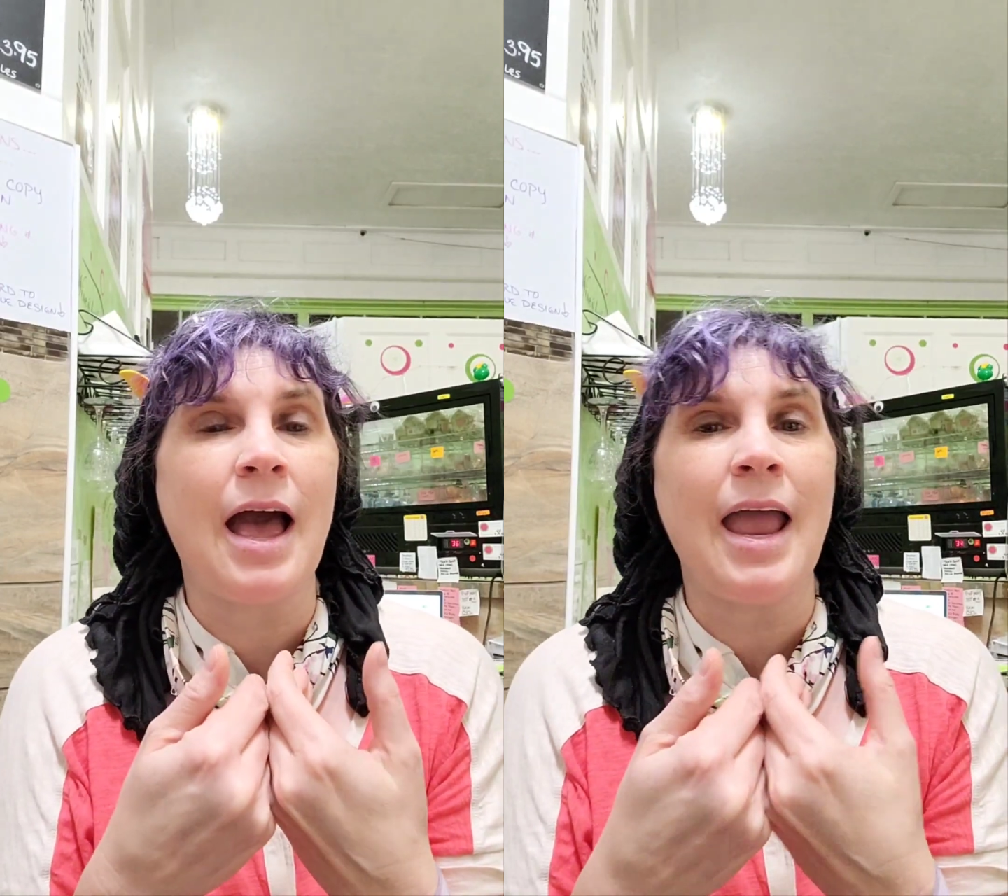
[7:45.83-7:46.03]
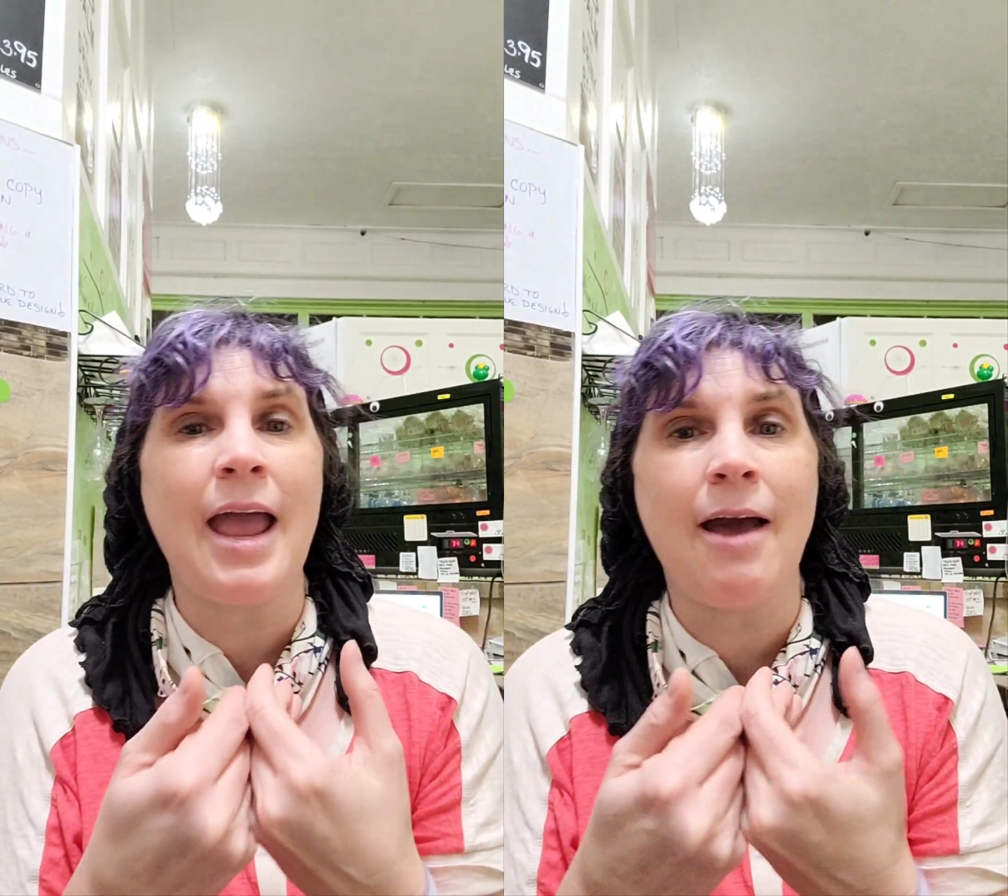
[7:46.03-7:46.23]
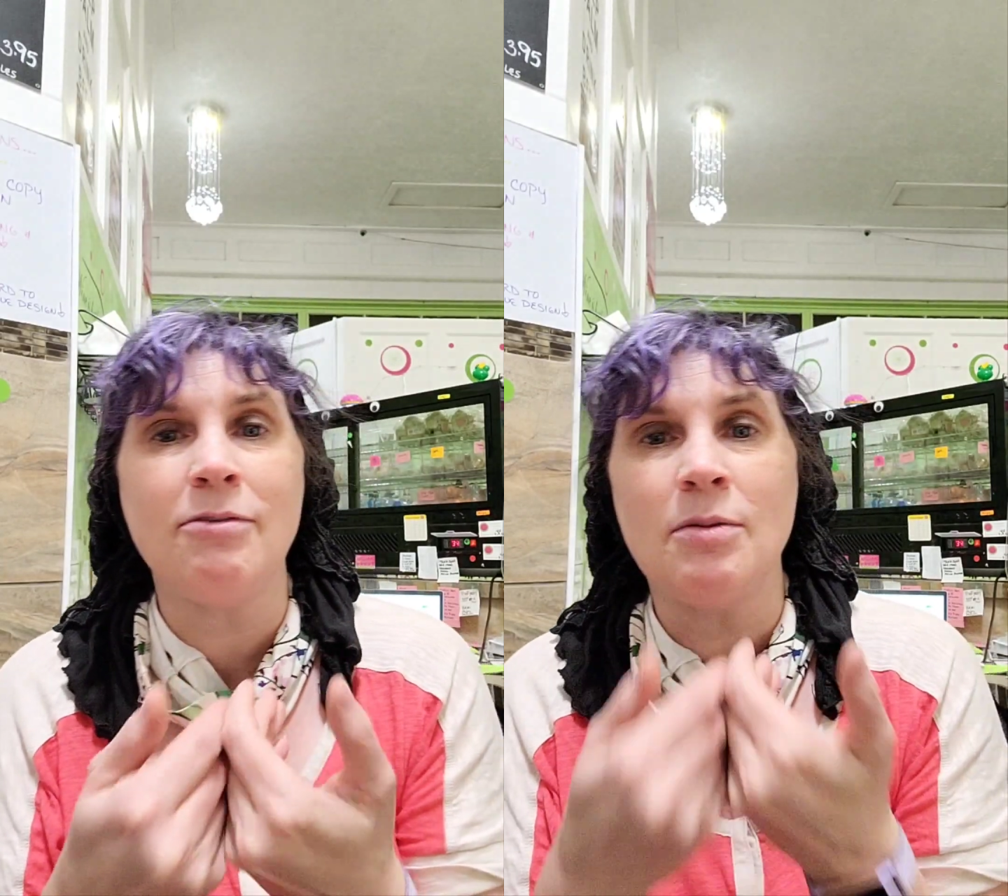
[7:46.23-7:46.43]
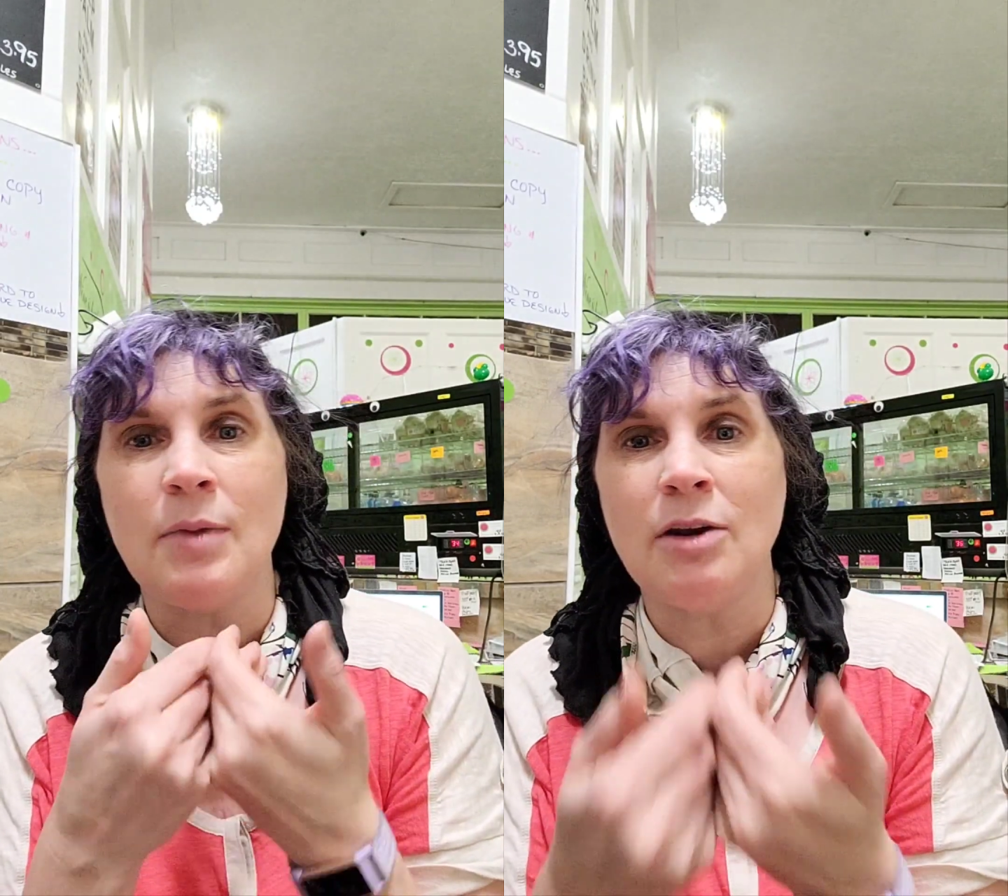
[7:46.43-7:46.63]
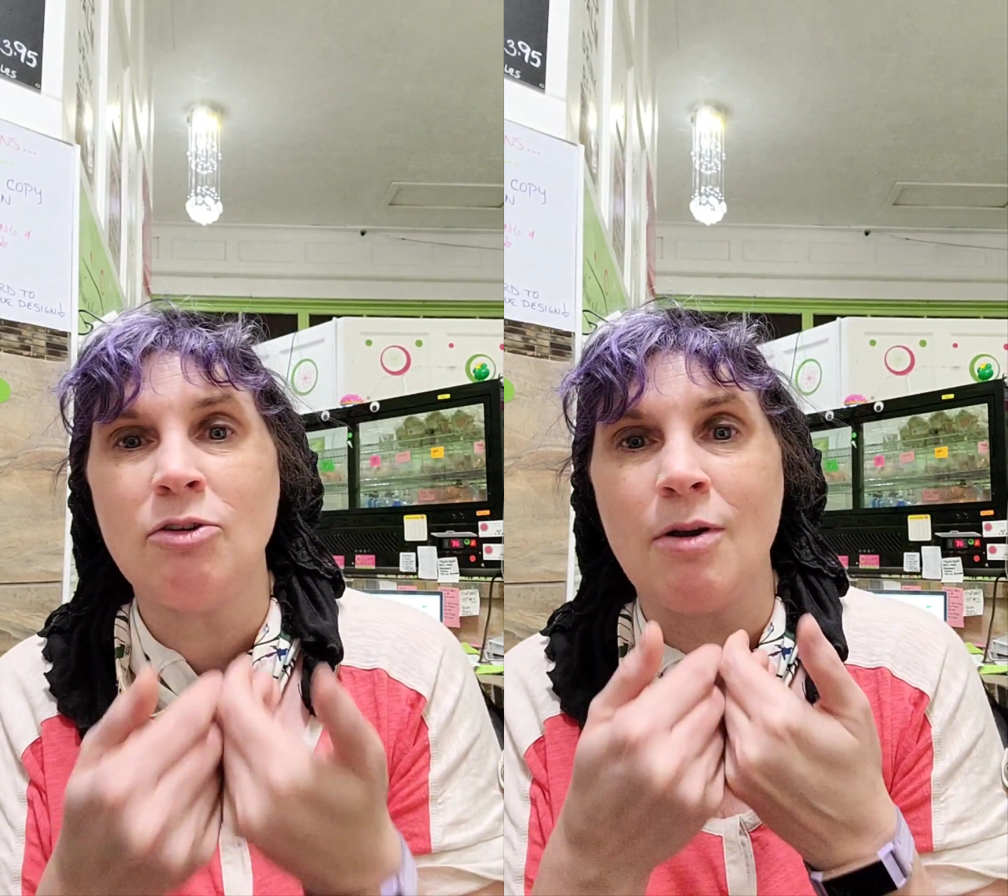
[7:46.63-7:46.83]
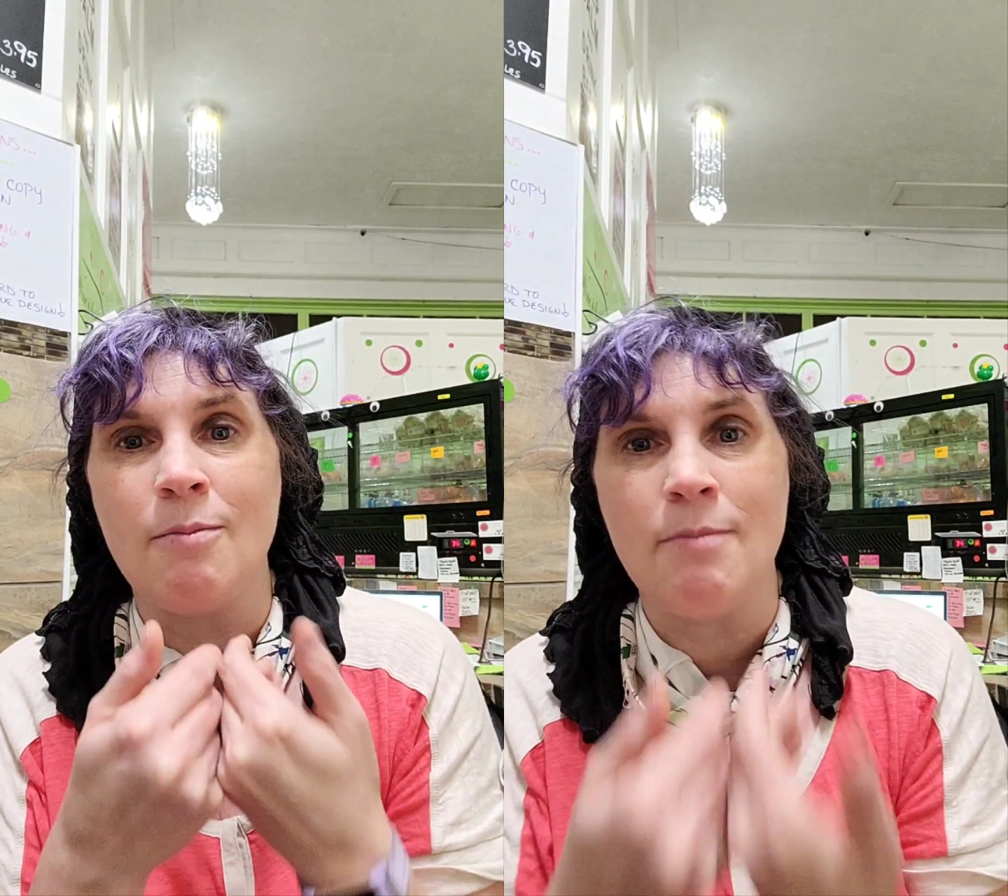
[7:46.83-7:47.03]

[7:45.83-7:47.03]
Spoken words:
I have them under a